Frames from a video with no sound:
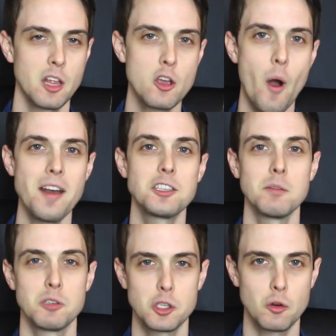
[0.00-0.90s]
Can you go ahead and
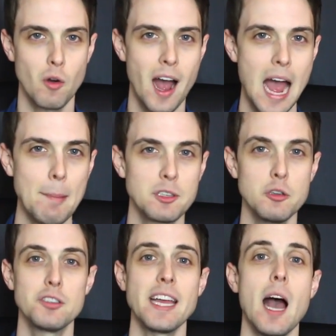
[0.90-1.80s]
subscribe
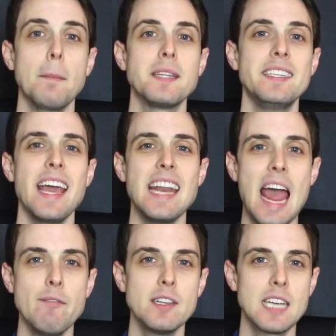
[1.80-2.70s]
so you stay up to
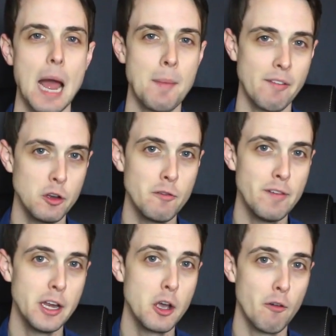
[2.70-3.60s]
date every time I have a new
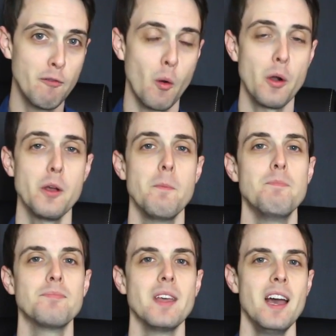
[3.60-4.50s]
video for you?